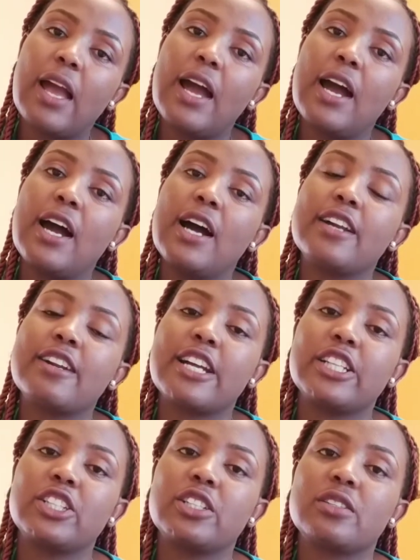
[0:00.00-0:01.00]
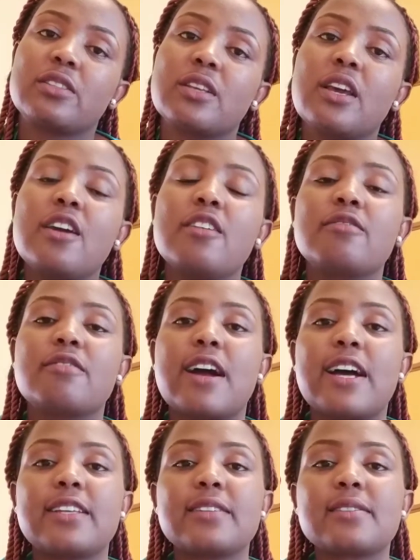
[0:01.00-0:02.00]
rashes?
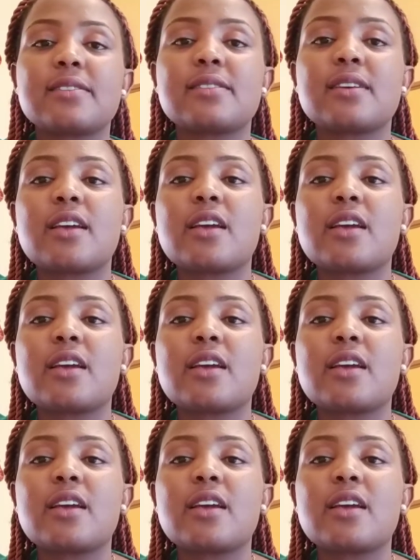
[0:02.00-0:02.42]
First,